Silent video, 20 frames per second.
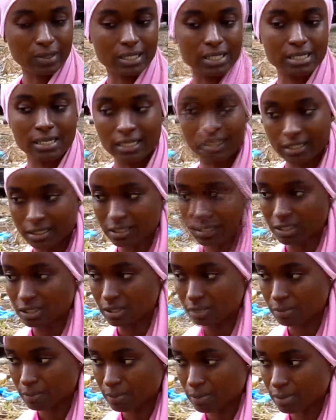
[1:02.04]
Business
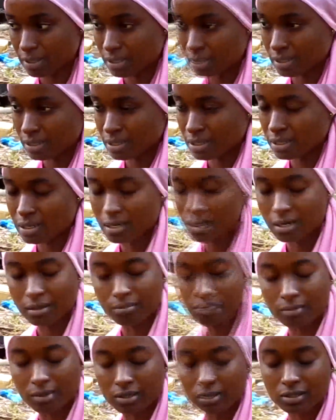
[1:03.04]
Solutions for
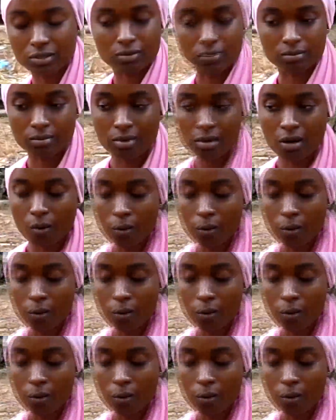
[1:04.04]
the venture and